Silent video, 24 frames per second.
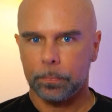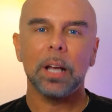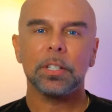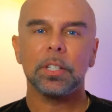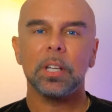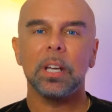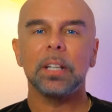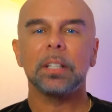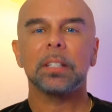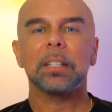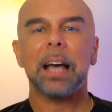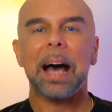I
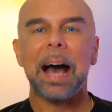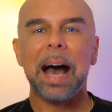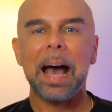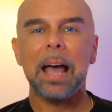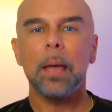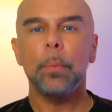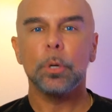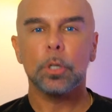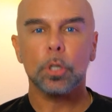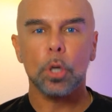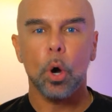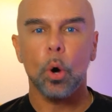say
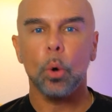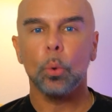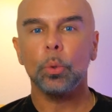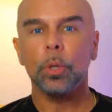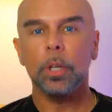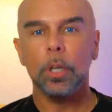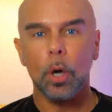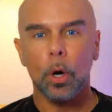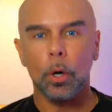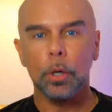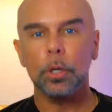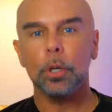time is
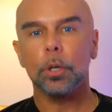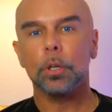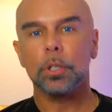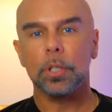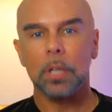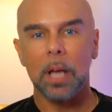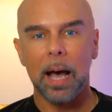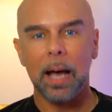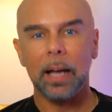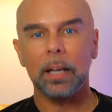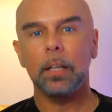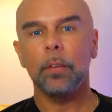only on your
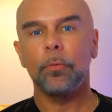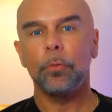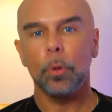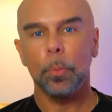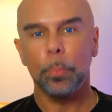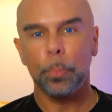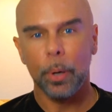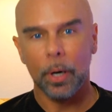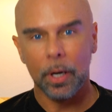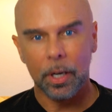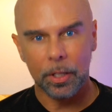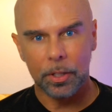side if you
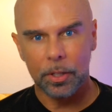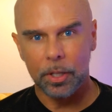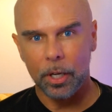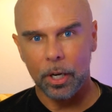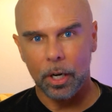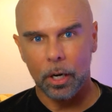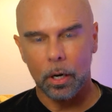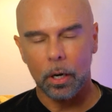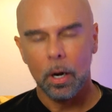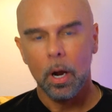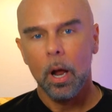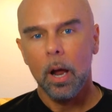put it
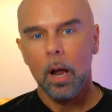there.